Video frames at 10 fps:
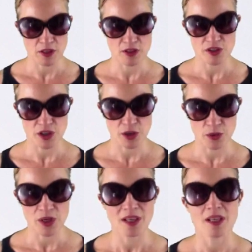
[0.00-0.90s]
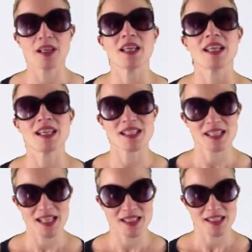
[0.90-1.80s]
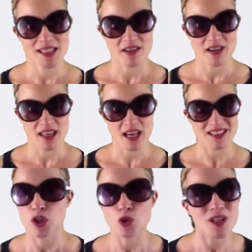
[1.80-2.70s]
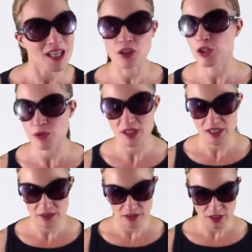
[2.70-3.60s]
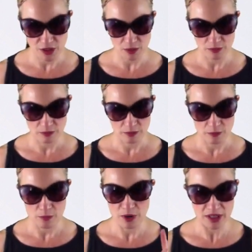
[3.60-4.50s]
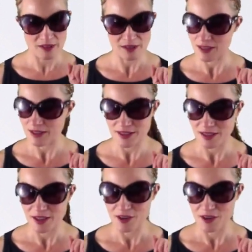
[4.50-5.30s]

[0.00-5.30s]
So it's necessary that, you cannot use c'est for this one, but this is